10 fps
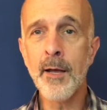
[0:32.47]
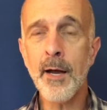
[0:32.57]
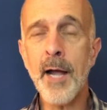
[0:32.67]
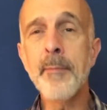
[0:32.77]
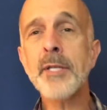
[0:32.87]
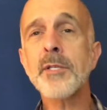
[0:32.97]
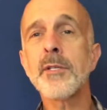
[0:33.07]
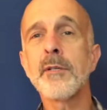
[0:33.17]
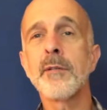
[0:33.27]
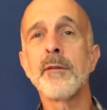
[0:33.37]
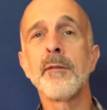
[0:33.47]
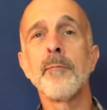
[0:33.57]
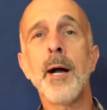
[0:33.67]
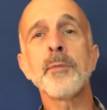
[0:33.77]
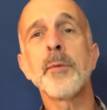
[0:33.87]
I miss
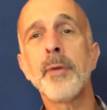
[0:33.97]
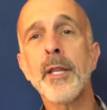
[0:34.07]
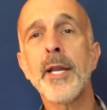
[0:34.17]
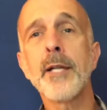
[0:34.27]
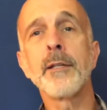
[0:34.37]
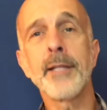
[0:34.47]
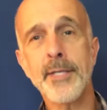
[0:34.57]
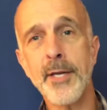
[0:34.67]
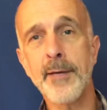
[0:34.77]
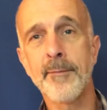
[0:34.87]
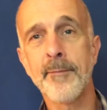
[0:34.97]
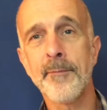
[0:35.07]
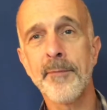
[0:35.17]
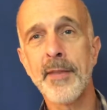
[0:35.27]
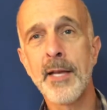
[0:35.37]
mom's ability to listen.
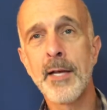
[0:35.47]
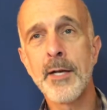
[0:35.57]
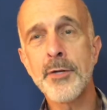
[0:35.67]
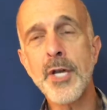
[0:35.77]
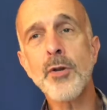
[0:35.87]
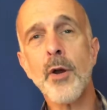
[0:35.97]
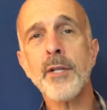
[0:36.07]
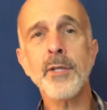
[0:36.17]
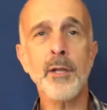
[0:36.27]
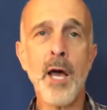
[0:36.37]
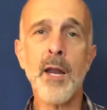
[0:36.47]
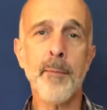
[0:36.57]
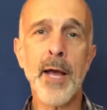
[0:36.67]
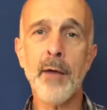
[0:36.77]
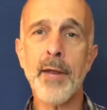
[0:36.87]
She taught us a lot
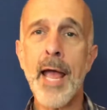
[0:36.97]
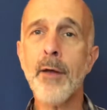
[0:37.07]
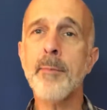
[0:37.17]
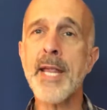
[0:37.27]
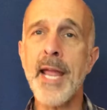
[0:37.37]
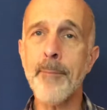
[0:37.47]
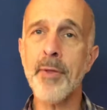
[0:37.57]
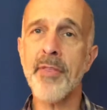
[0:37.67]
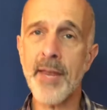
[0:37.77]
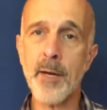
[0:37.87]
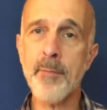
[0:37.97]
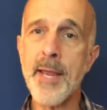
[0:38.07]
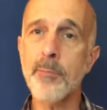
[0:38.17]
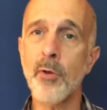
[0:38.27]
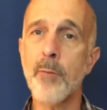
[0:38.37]
about how to be empathetic
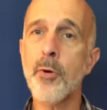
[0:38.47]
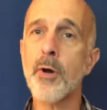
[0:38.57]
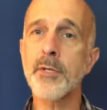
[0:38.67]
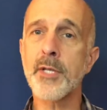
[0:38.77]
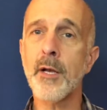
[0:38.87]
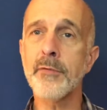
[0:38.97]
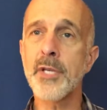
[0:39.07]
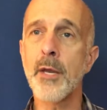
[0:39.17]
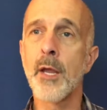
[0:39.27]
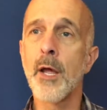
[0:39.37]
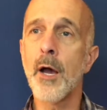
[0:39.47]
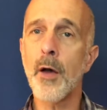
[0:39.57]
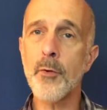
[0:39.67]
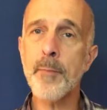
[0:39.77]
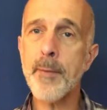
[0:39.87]
people, to put ourselves in
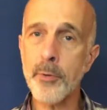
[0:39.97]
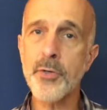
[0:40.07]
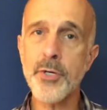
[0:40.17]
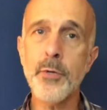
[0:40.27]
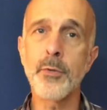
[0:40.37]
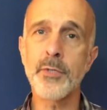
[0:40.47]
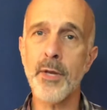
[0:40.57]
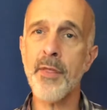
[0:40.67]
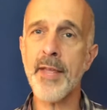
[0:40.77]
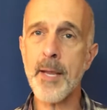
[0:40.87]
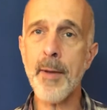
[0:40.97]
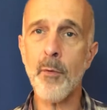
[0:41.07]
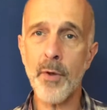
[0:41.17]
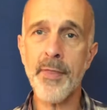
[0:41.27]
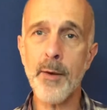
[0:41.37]
other people's shoes and think
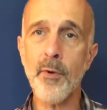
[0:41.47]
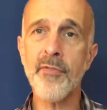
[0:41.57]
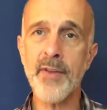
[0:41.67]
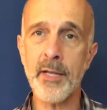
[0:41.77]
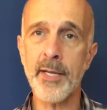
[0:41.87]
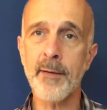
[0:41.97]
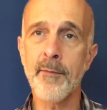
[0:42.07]
about what they were feeling.